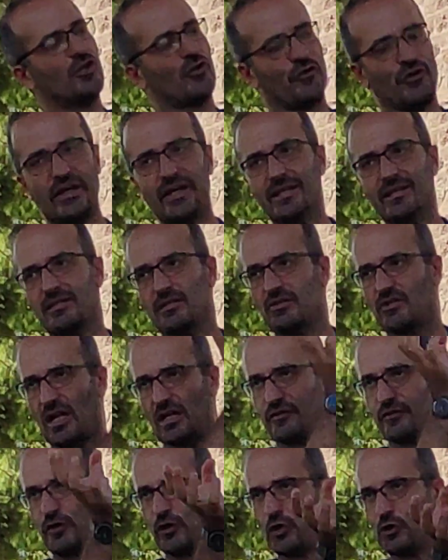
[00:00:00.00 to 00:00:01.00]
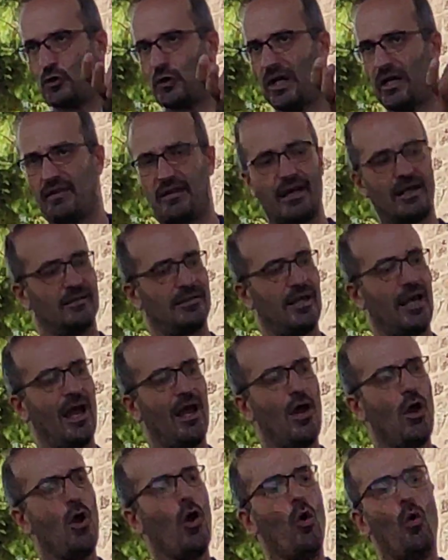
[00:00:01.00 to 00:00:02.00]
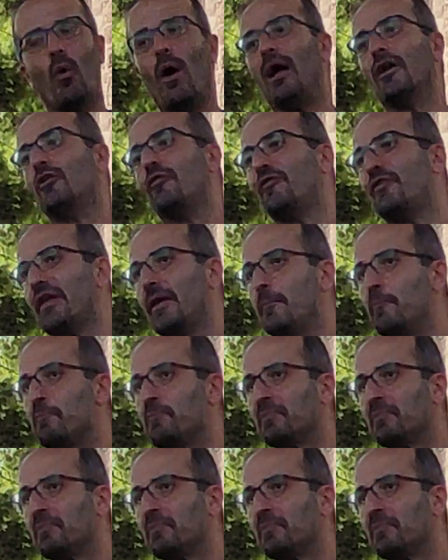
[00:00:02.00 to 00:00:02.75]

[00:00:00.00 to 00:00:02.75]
Crete, just for you to get the idea, one of the